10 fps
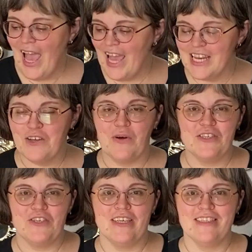Any
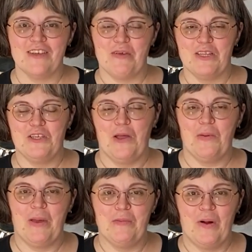questions about a
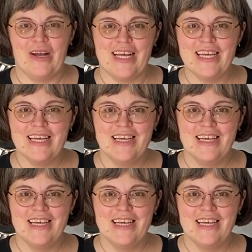champagne party?